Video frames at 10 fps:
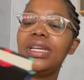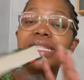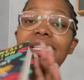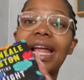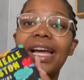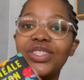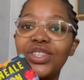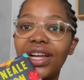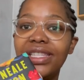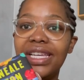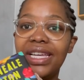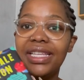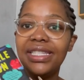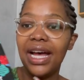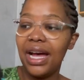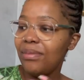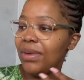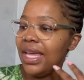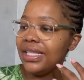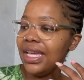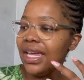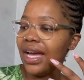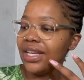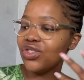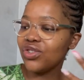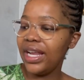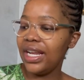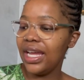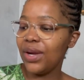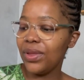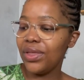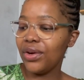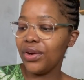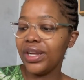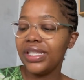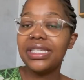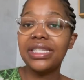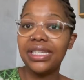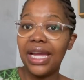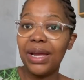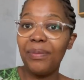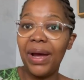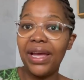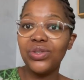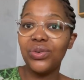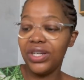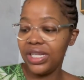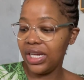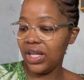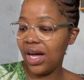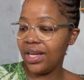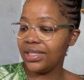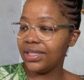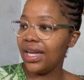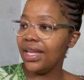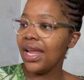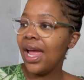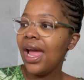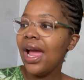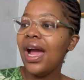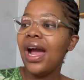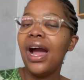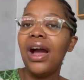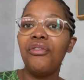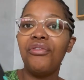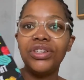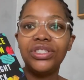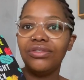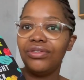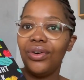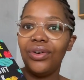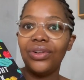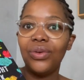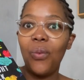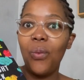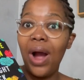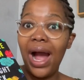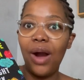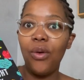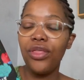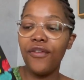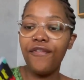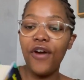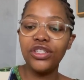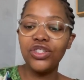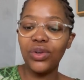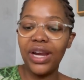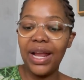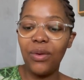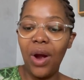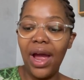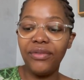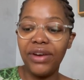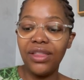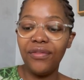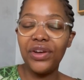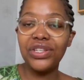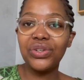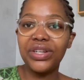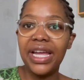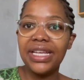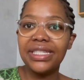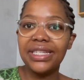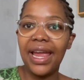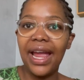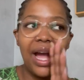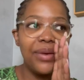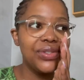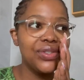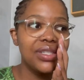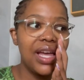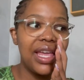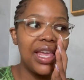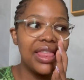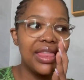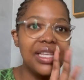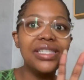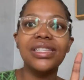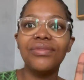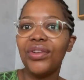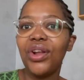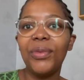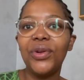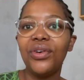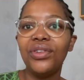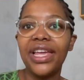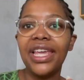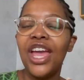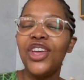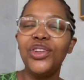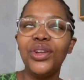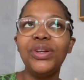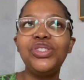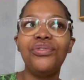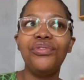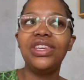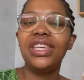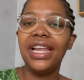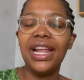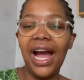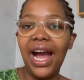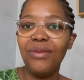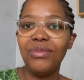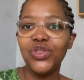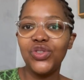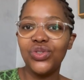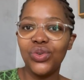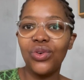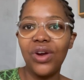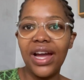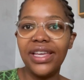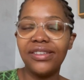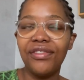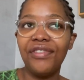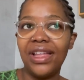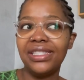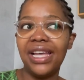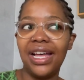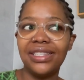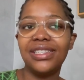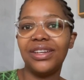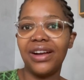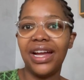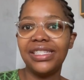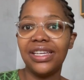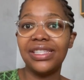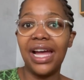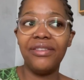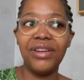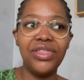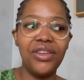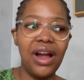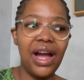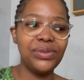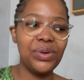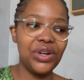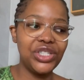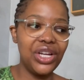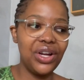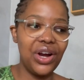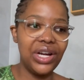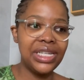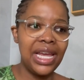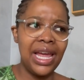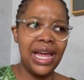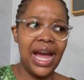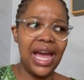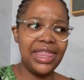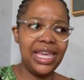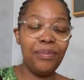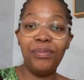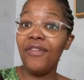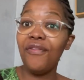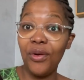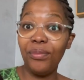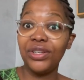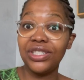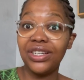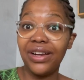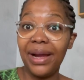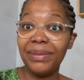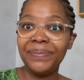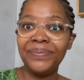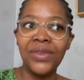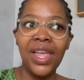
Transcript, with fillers: is that I started Hitting a Straight Lick with a Crooked Stick by Zora Neale Hurston. First of all, wow, the first story, I read the first story yesterday. I was just like, this is phenomenal. Like, you know what, you forget how much Zora is a fantastic writer, because I read Their Eyes Were Watching God, I think, before Bookstagram.